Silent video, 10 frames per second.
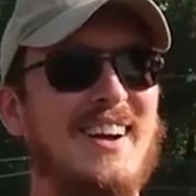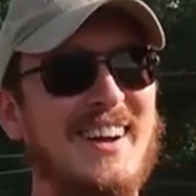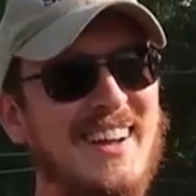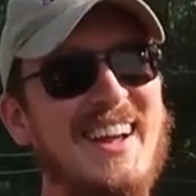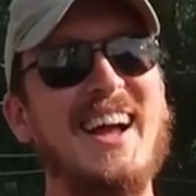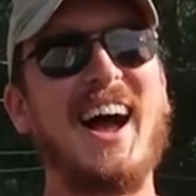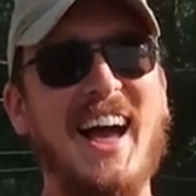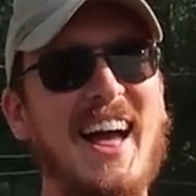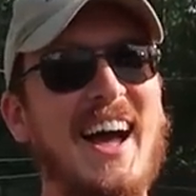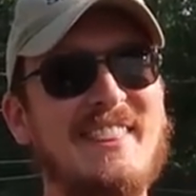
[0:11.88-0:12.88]

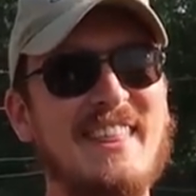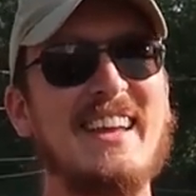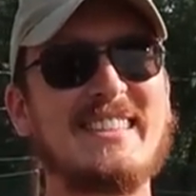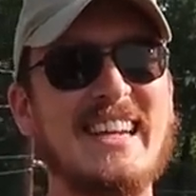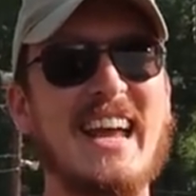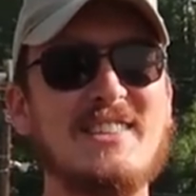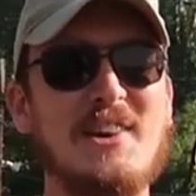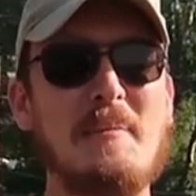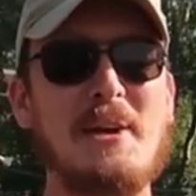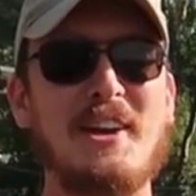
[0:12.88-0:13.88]
I think today's
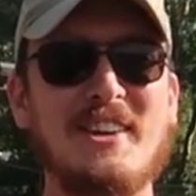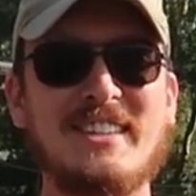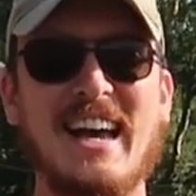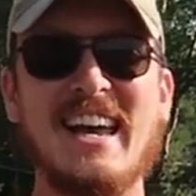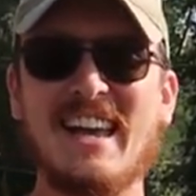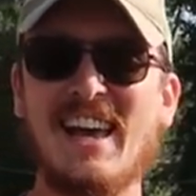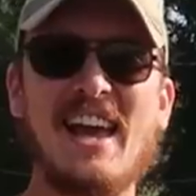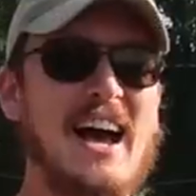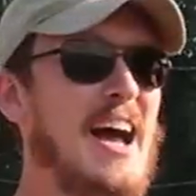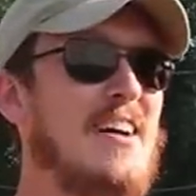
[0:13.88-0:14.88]
gonna be a good day.
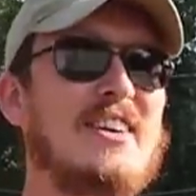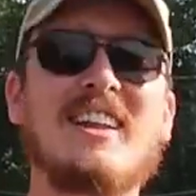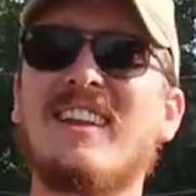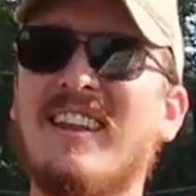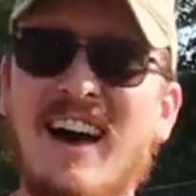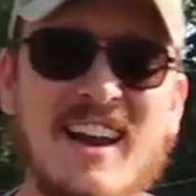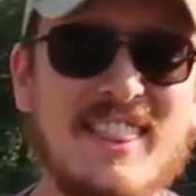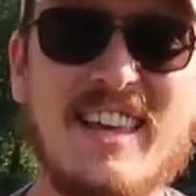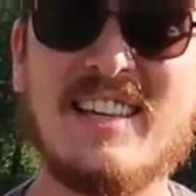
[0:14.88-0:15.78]
I have a lot of